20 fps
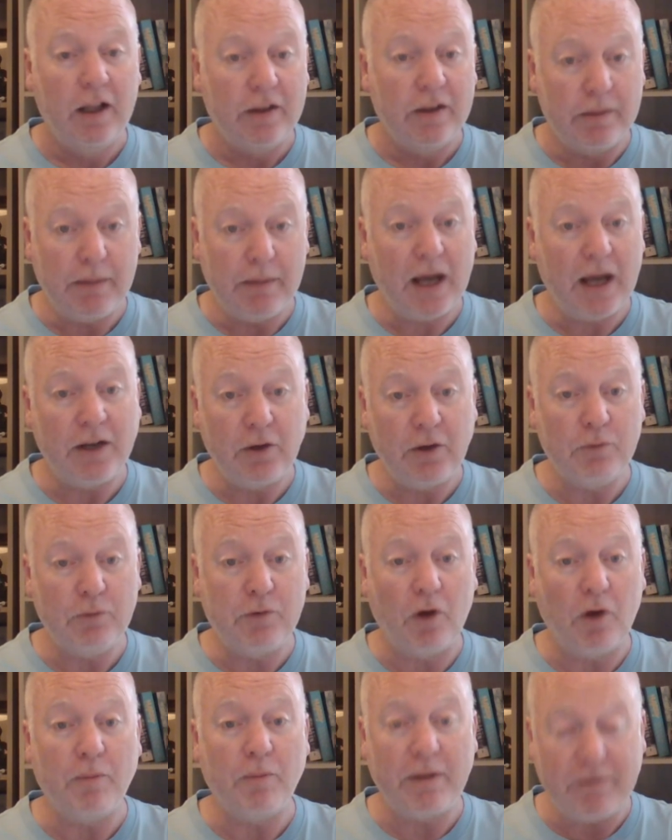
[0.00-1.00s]
the man who
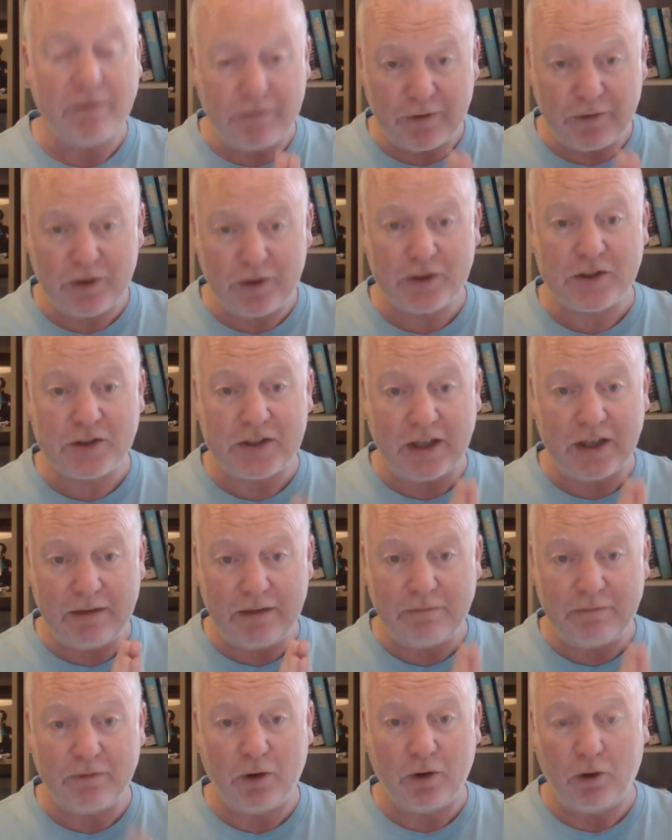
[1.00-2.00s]
got me first
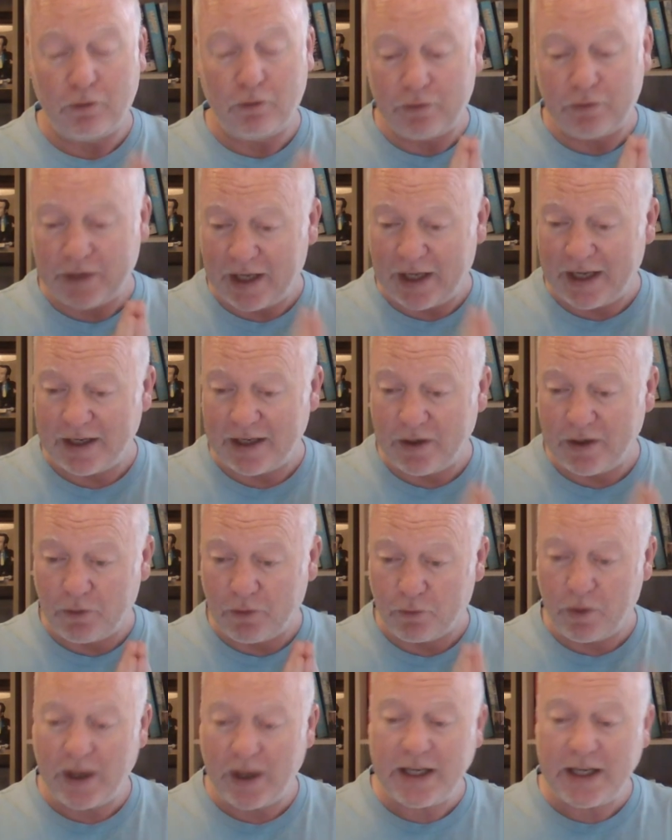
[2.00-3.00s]
involved in
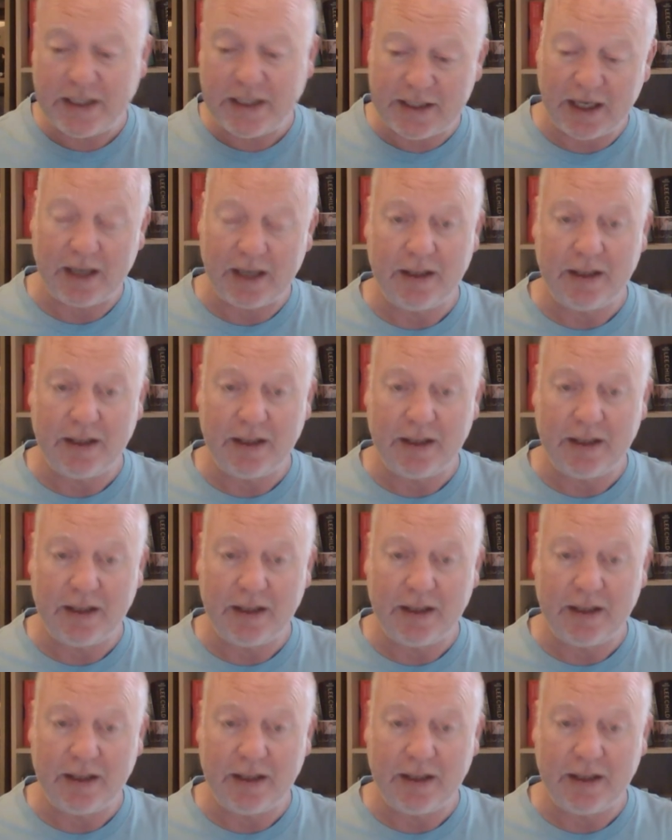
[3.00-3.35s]
racing.